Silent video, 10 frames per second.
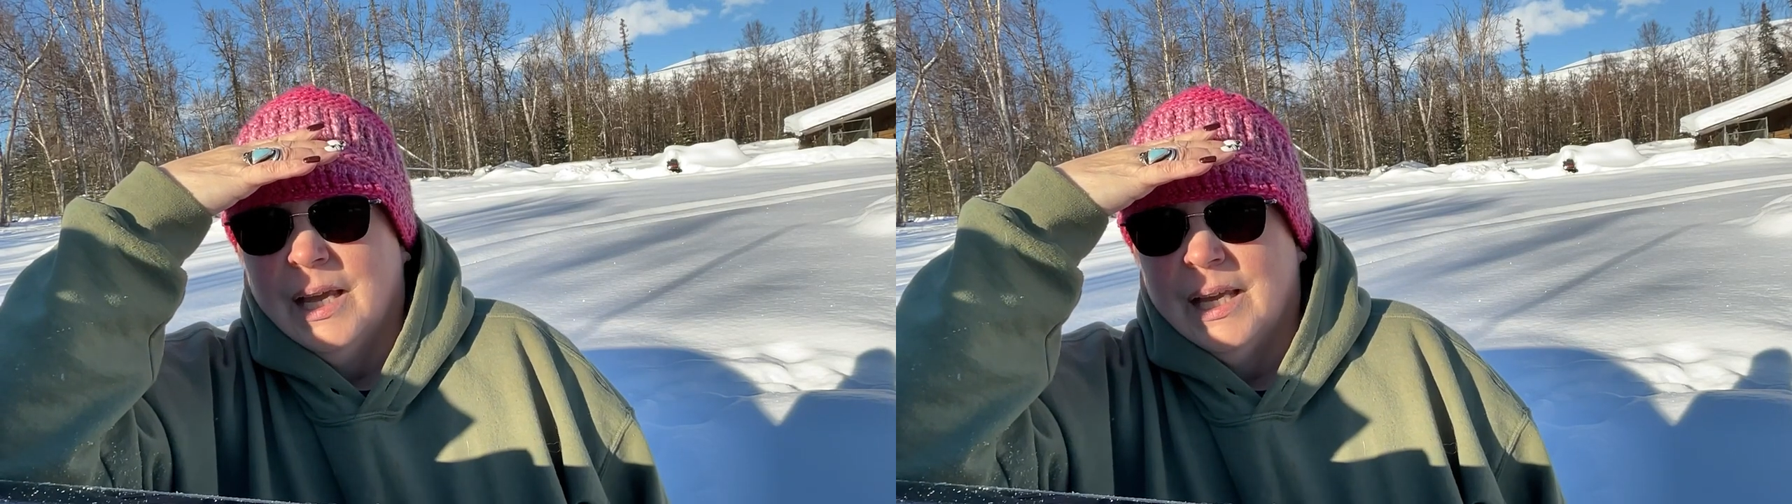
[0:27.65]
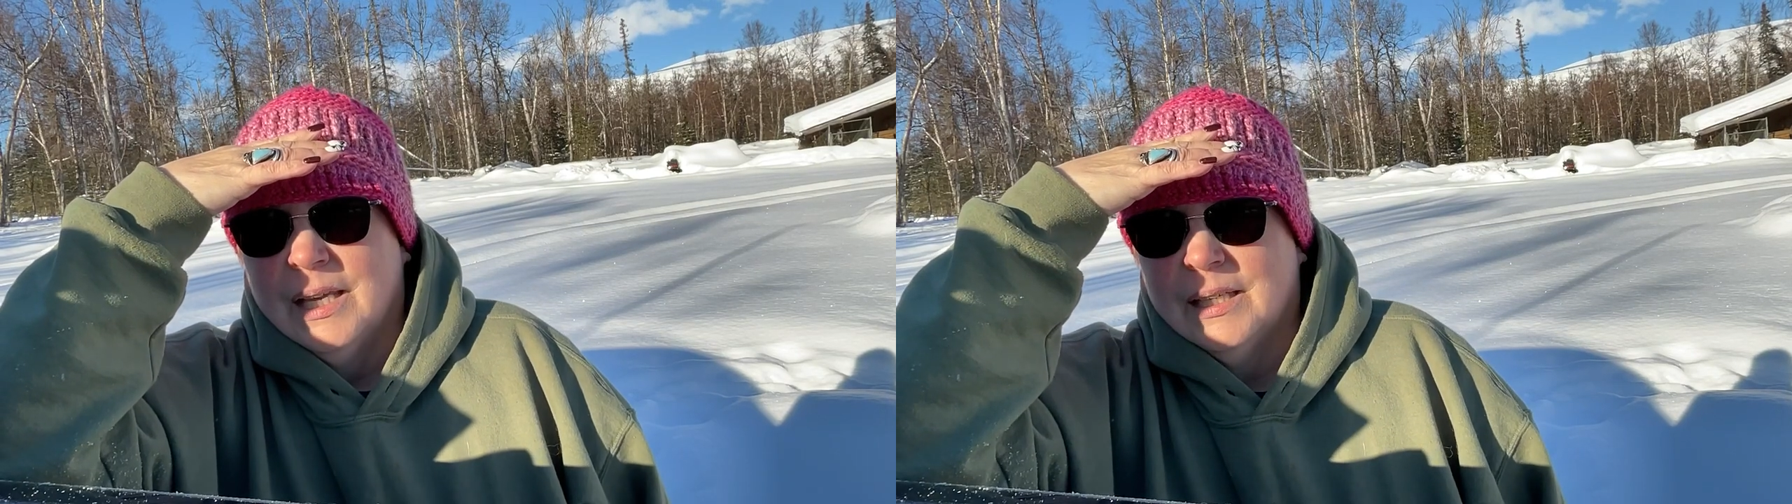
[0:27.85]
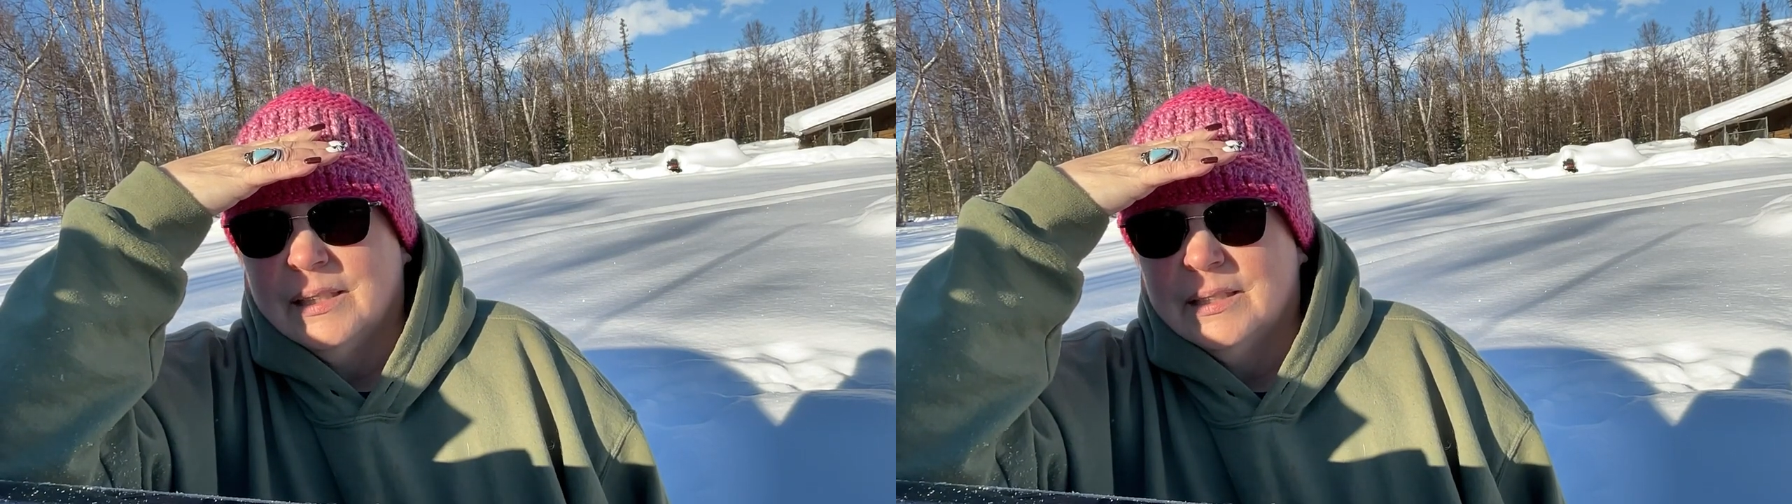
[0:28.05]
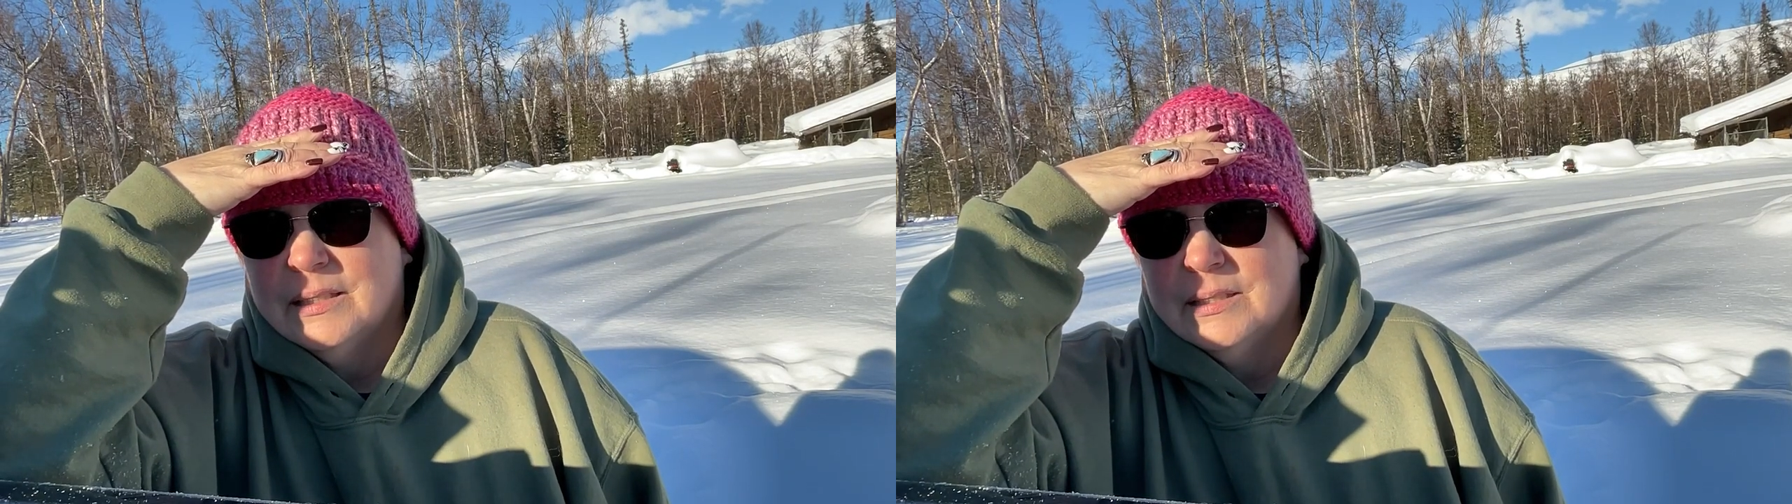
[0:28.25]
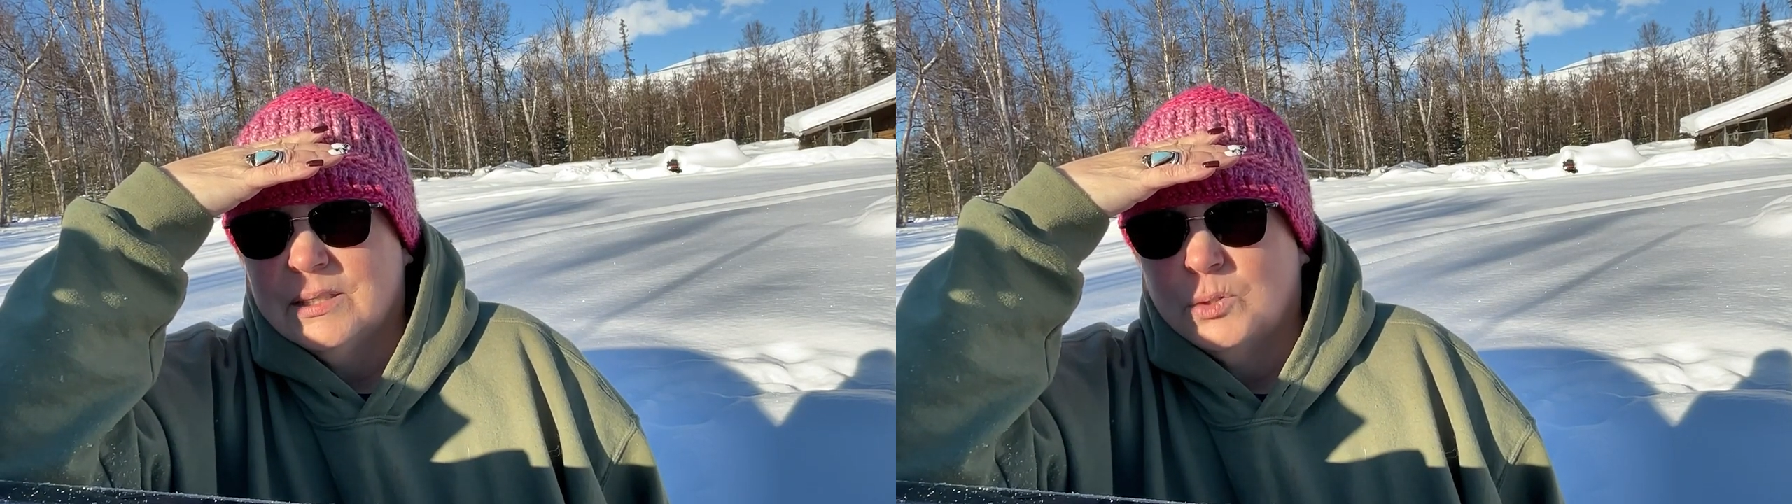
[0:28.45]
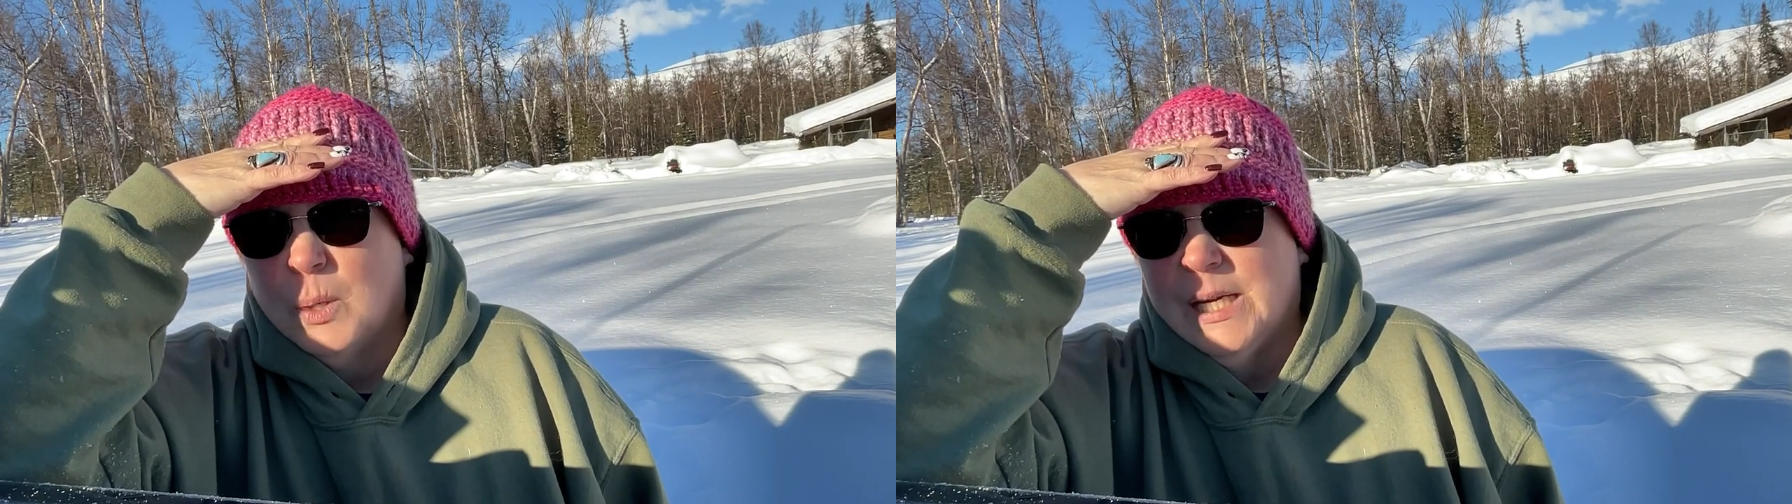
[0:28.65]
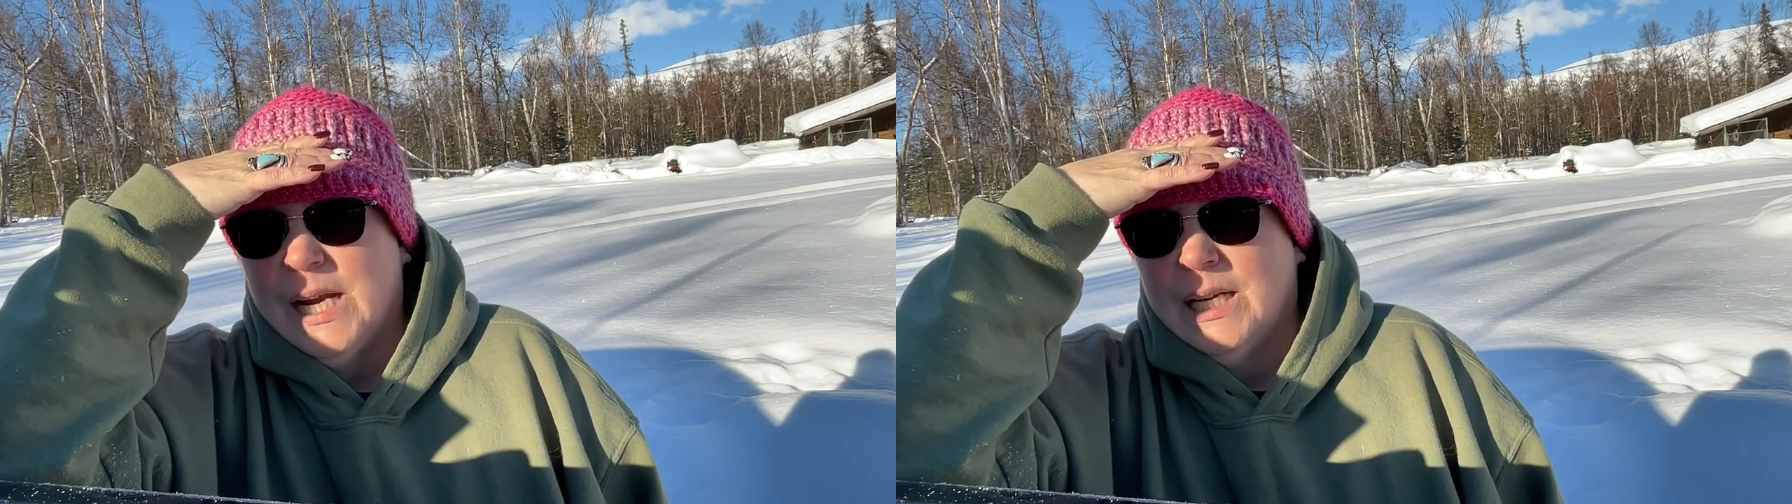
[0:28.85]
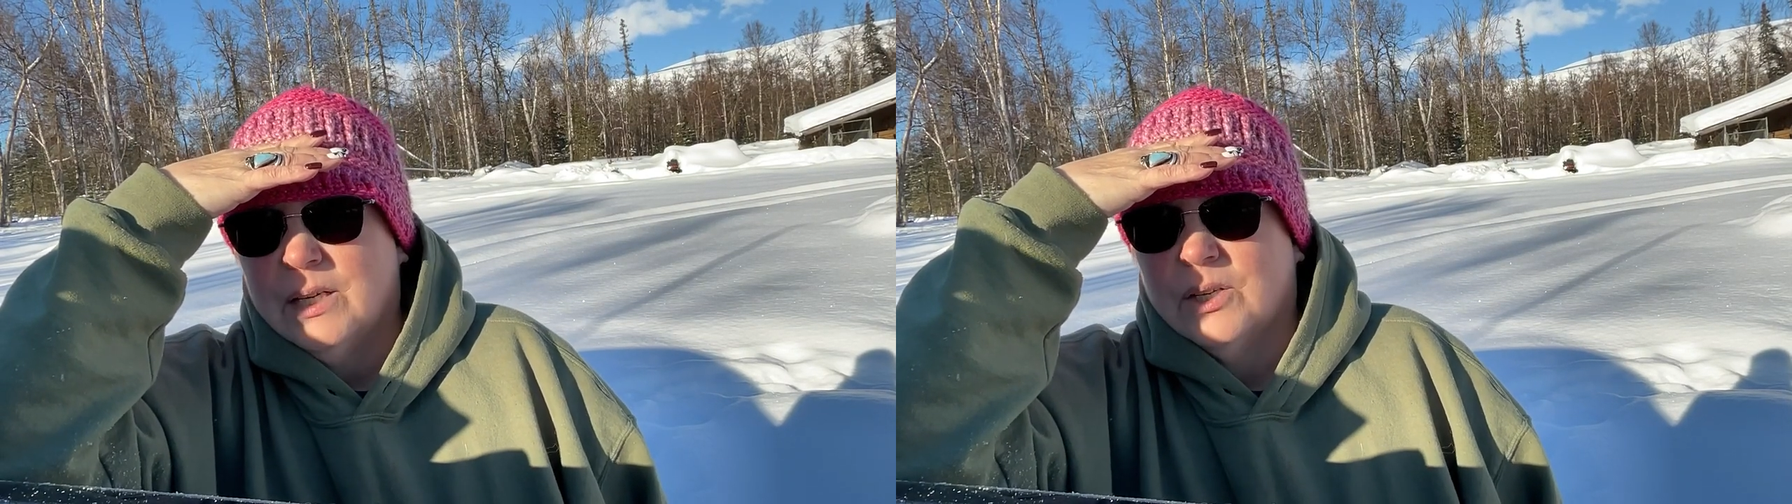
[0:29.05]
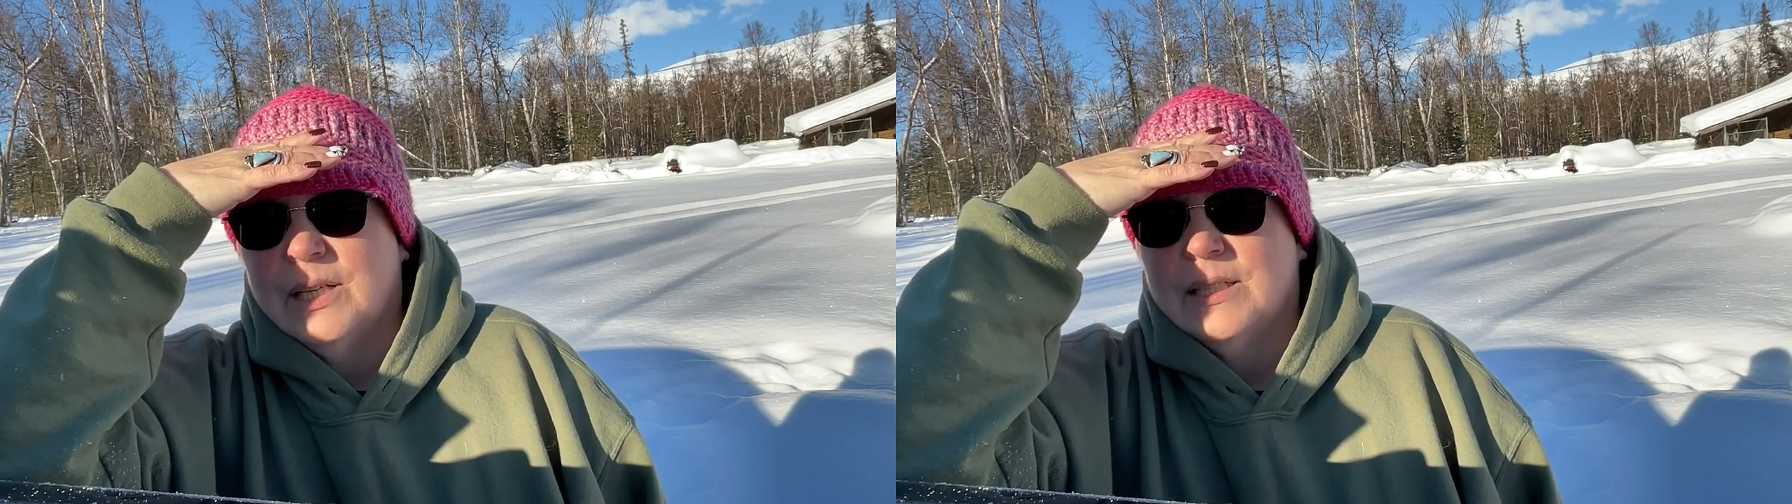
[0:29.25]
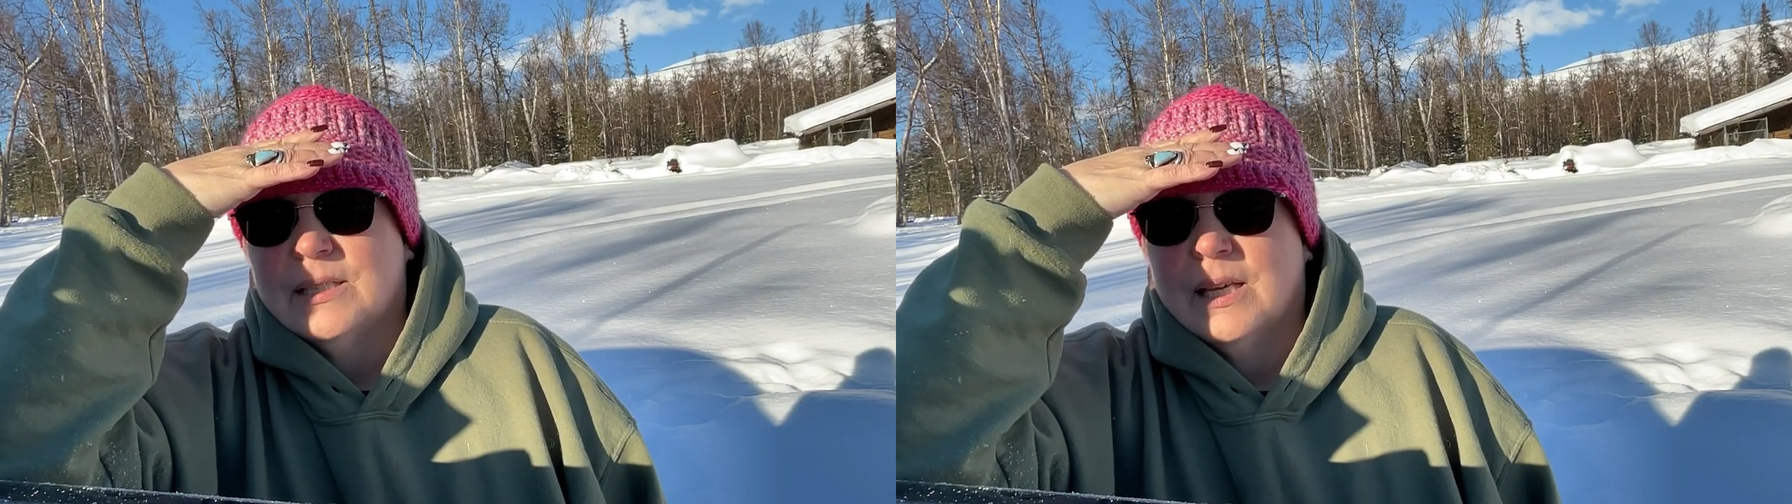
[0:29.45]
is 29
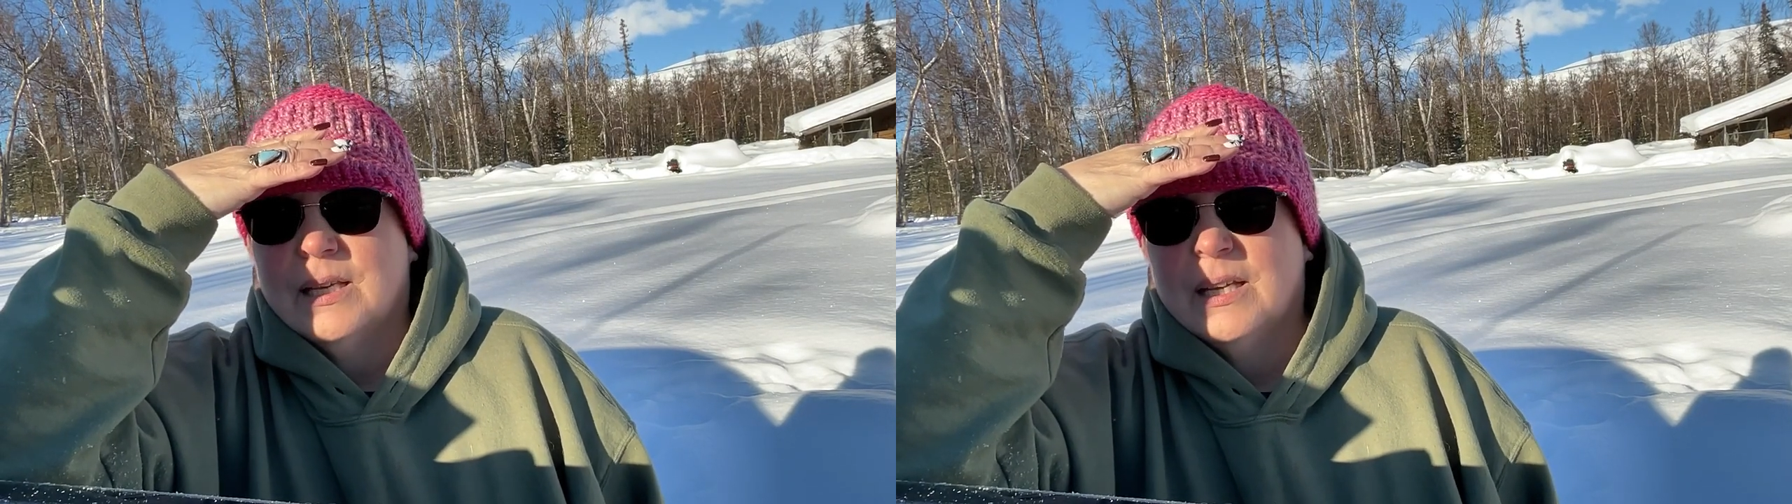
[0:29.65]
degrees.